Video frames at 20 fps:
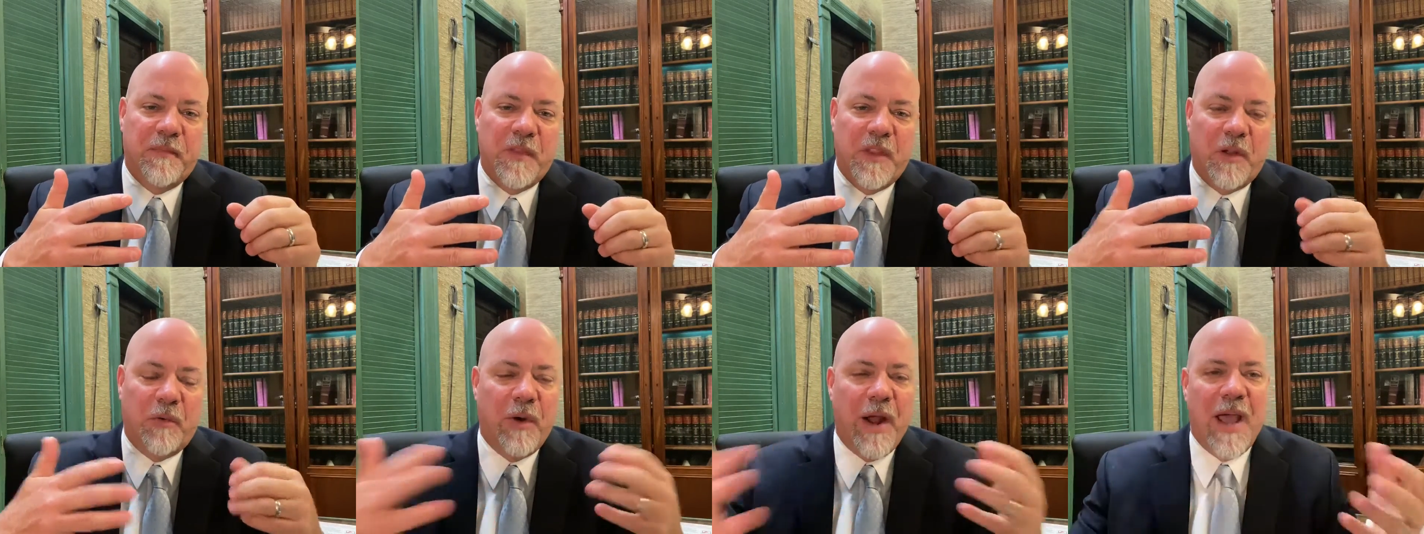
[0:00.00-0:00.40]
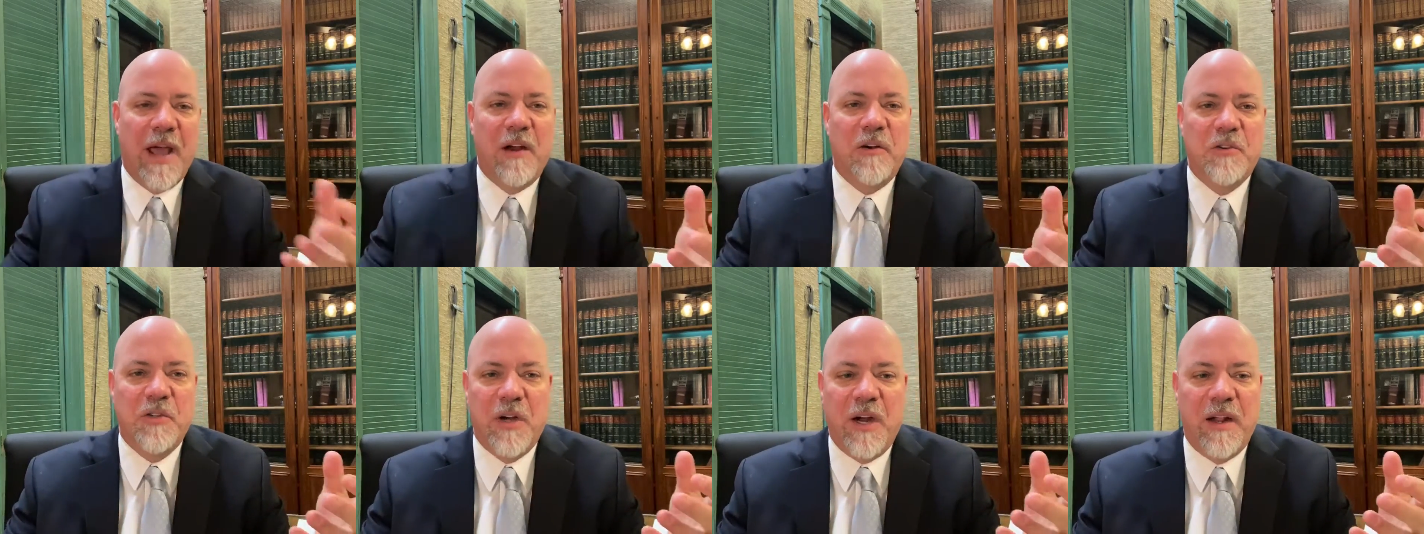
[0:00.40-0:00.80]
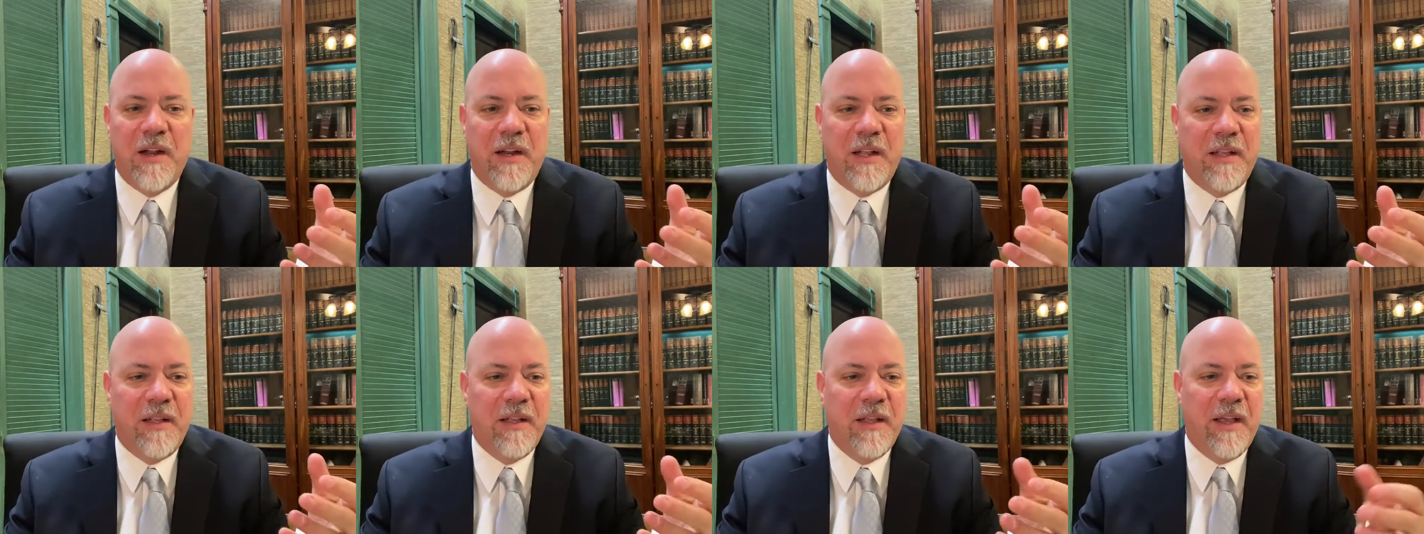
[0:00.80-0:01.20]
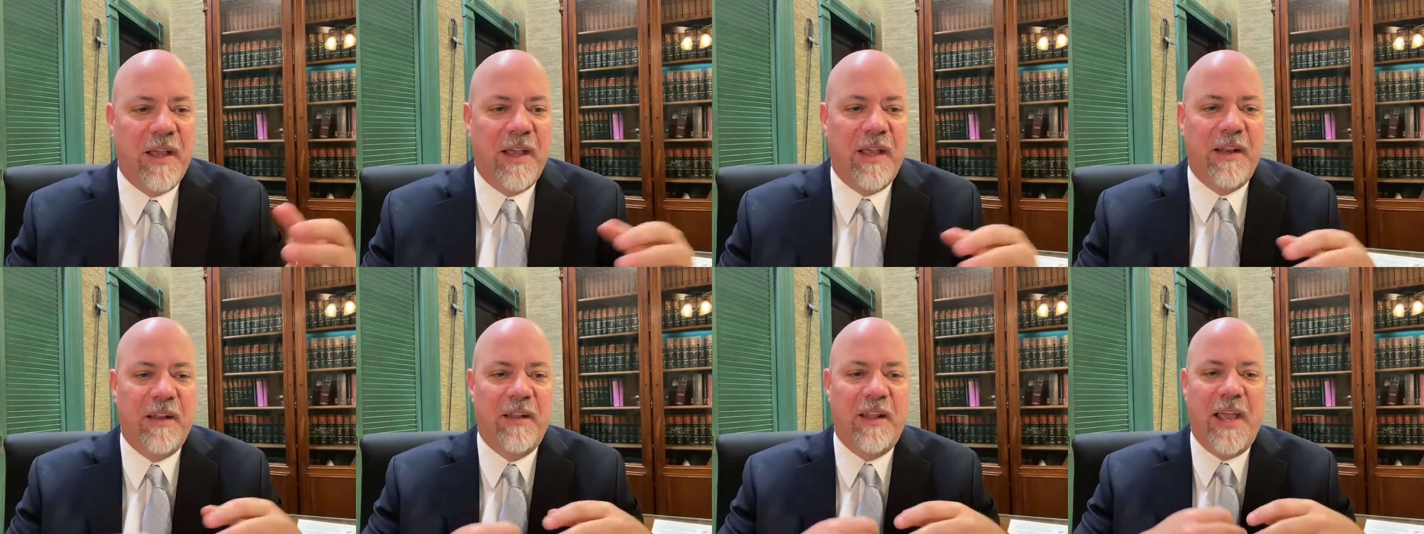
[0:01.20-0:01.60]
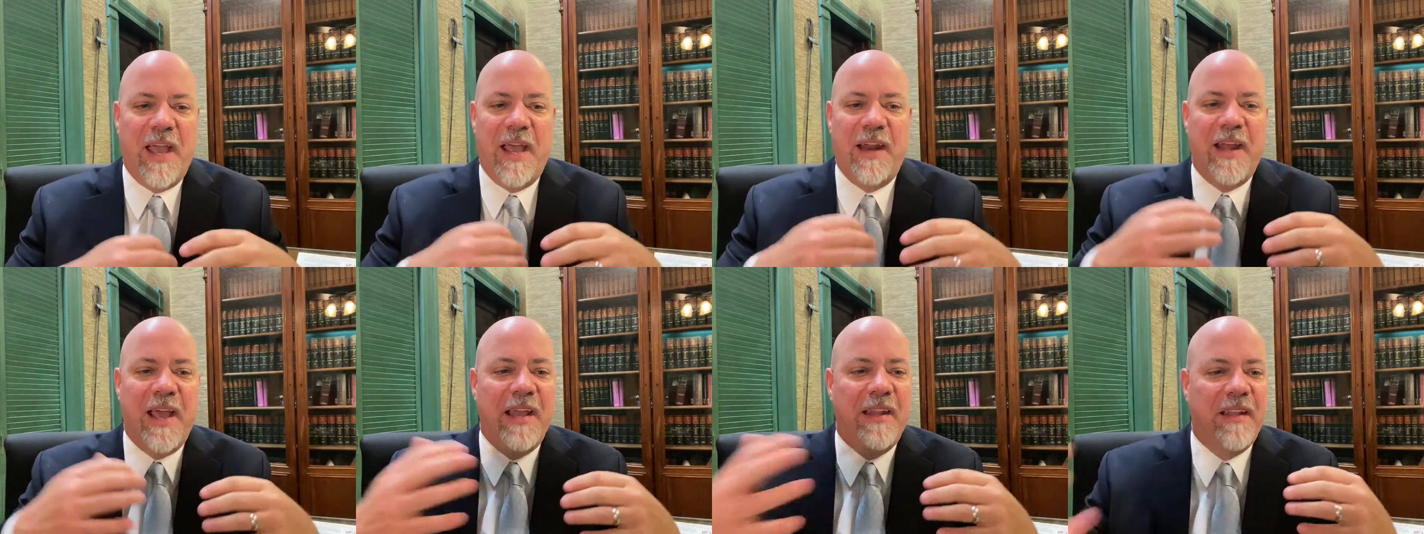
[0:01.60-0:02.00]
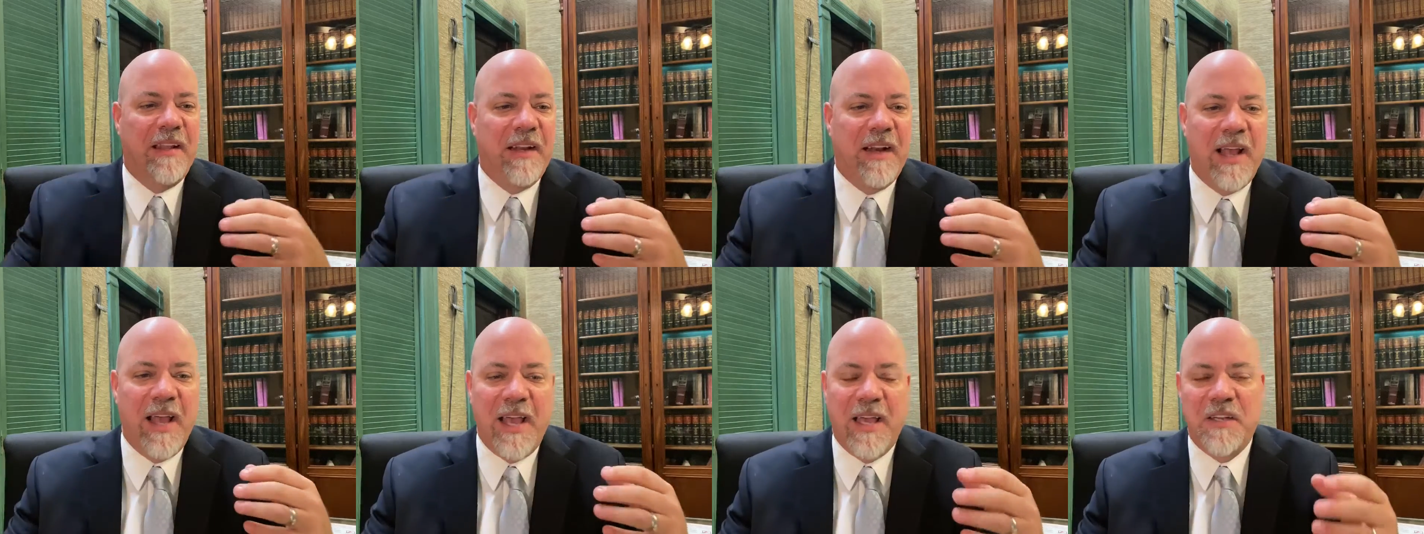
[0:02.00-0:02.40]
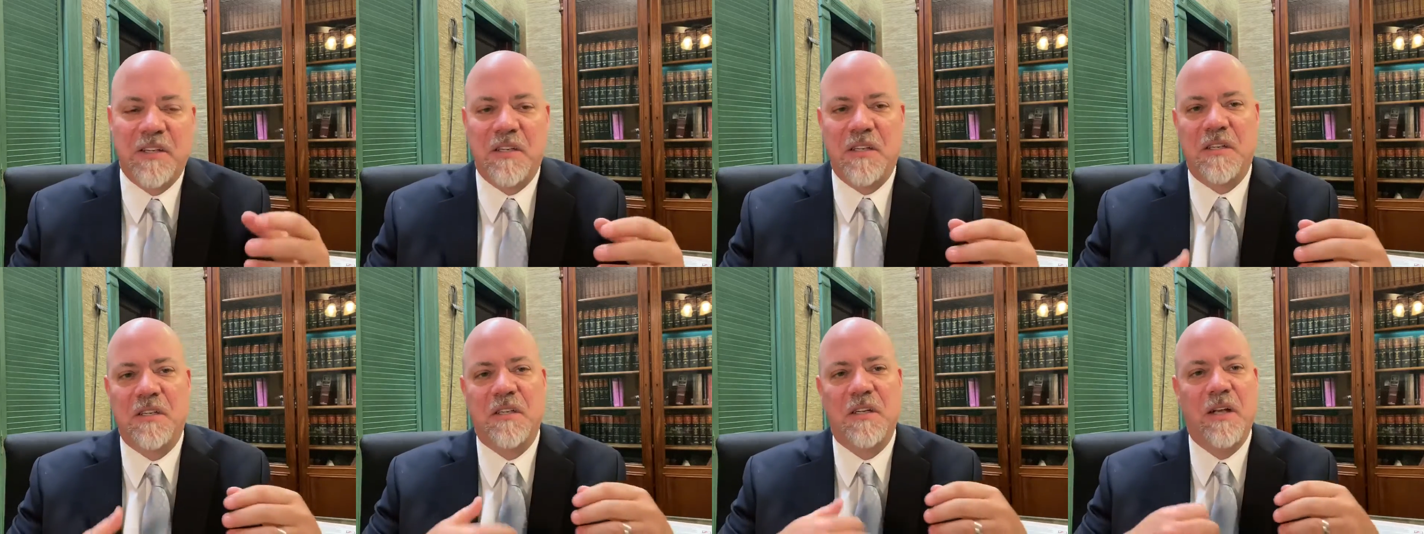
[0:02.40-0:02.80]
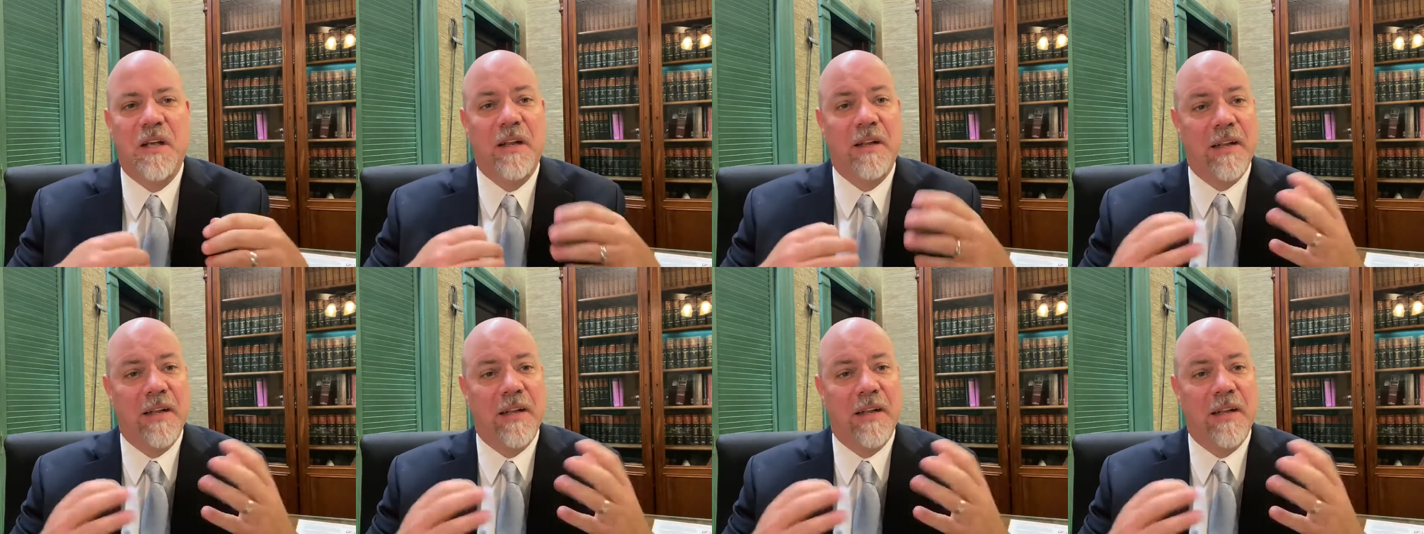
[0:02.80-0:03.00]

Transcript: rider training, and they hadn't had the classes.